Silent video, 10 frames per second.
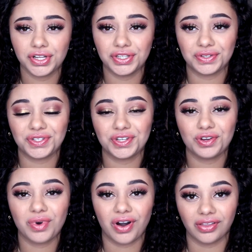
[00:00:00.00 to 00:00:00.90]

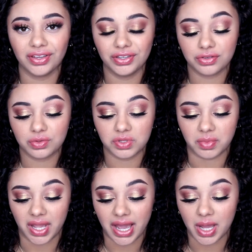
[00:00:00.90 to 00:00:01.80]
YouTube, all I used was
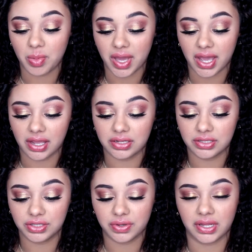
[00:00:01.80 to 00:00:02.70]
my iPad
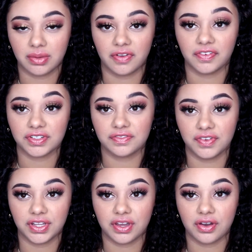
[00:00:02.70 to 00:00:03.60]
to edit my first
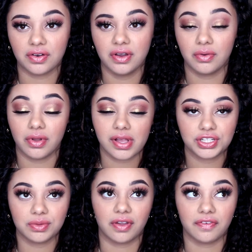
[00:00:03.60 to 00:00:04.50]
video. Well,
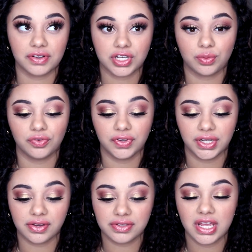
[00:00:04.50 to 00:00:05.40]
actually my first couple
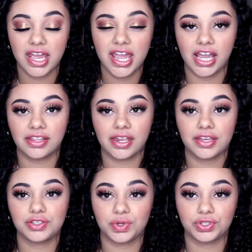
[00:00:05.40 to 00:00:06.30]
videos, and then I
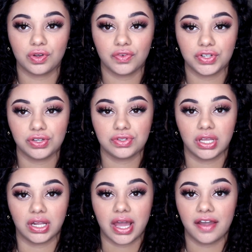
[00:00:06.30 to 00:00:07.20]
switched over to
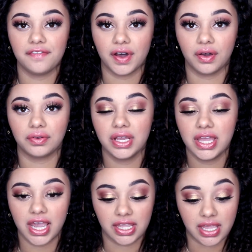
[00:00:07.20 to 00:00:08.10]
using an iPhone,
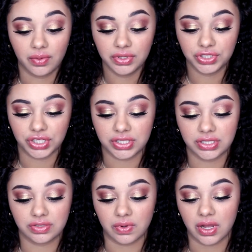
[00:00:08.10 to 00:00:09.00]
and that worked just
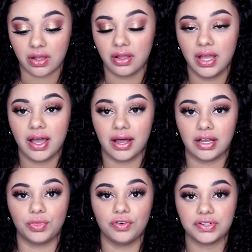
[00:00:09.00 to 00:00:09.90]
as well.
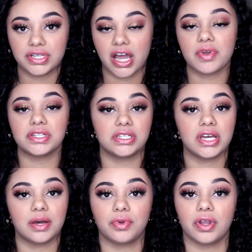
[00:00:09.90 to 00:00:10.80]
Over time I did
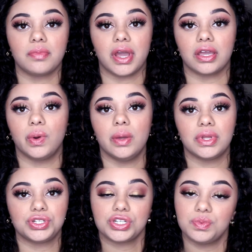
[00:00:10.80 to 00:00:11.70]
upgrade my
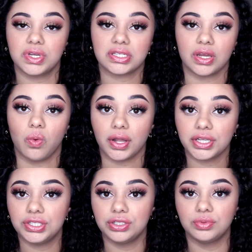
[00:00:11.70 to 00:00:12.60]
equipment just because I
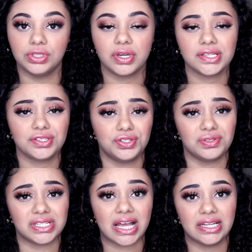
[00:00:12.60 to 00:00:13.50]
wanted to, but you guys do
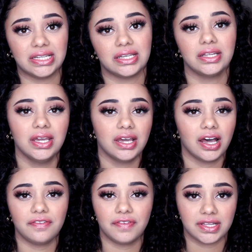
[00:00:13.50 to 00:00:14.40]
not need
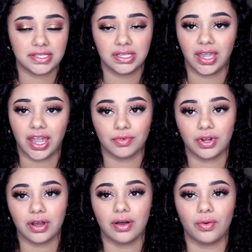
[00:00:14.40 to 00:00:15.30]
a fancy
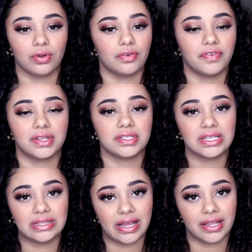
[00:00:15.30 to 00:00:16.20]
camera or
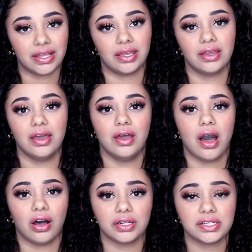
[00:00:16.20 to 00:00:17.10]
fancy lighting.
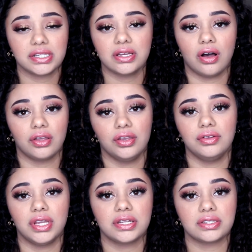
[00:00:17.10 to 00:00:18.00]
Honestly, all you
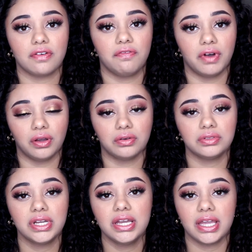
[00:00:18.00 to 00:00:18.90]
need is a
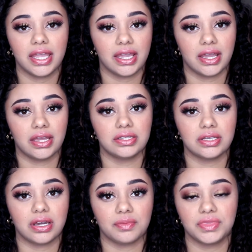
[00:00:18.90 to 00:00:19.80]
phone and
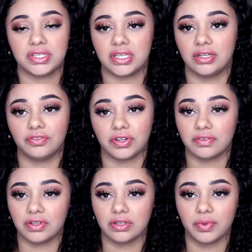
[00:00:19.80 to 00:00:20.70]
to sit in front
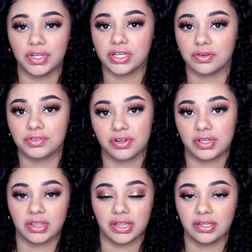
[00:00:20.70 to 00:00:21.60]
of a window
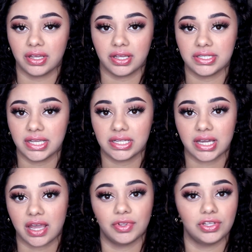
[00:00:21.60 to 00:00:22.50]
during
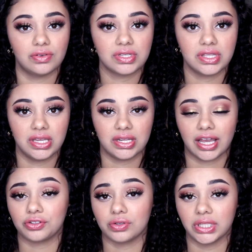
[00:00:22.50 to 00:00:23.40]
daytime and use the
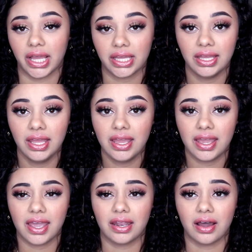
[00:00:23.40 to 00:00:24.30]
natural light.
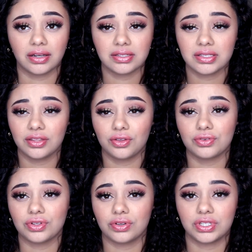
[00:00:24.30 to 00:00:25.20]
And honestly,
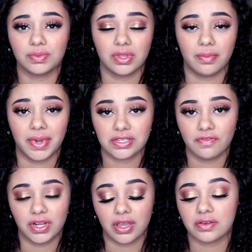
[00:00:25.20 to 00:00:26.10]
those are some of the best
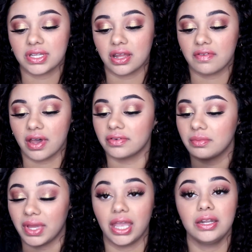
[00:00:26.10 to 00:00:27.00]
videos that I've ever
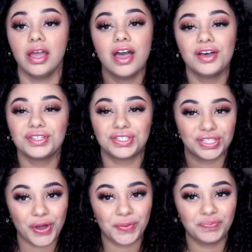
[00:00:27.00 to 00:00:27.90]
made.
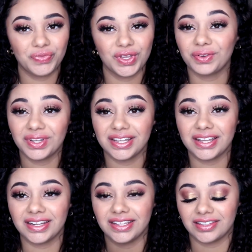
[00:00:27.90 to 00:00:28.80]
So you don't need
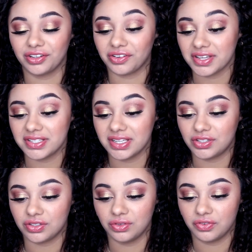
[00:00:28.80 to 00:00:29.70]
anything crazy
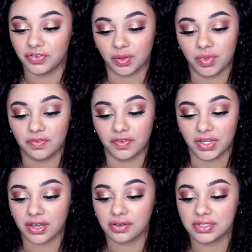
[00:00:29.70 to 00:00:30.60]
to film
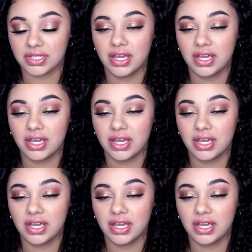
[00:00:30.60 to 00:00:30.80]
videos.